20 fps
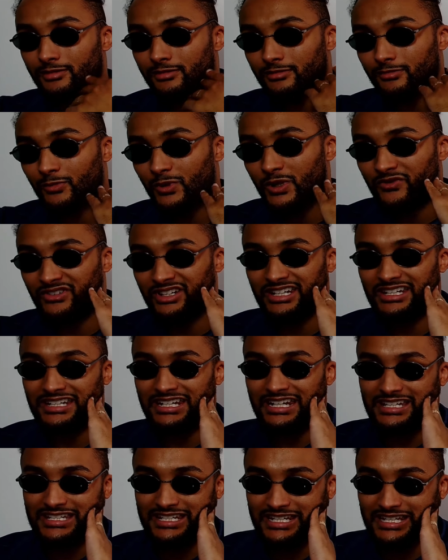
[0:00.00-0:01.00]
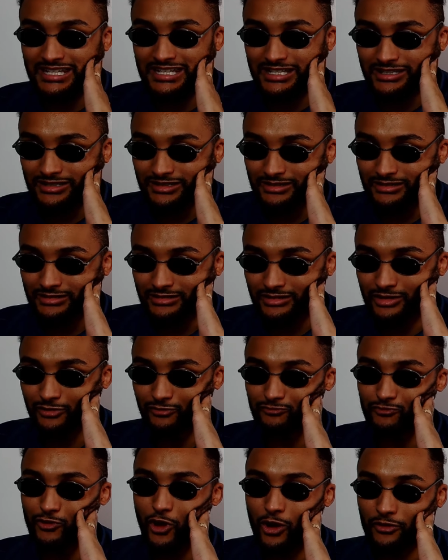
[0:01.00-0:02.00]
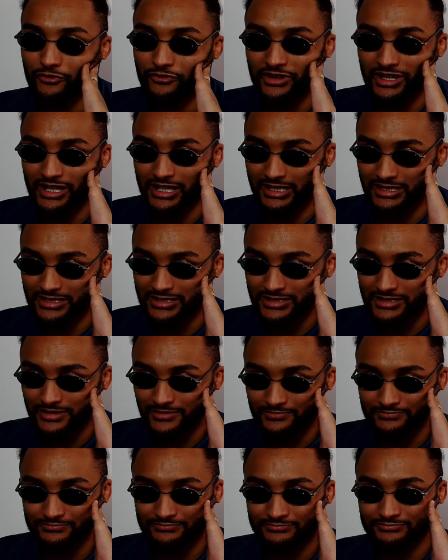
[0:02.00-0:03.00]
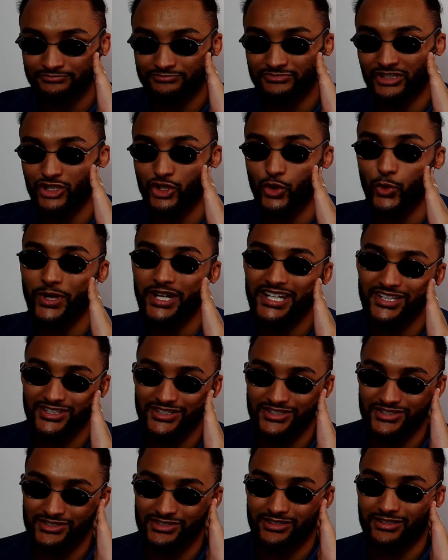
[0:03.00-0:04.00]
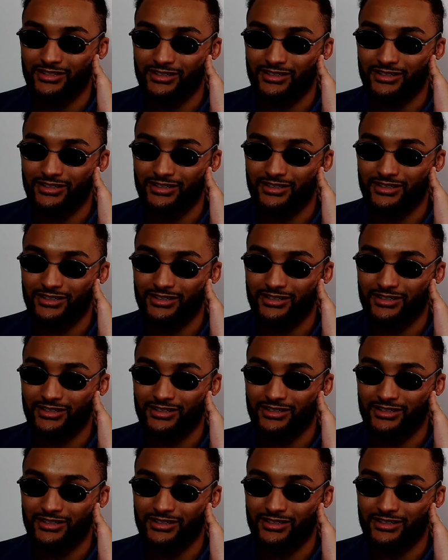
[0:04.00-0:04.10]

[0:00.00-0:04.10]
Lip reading: with the nitty, the rock fiends, the tweakers.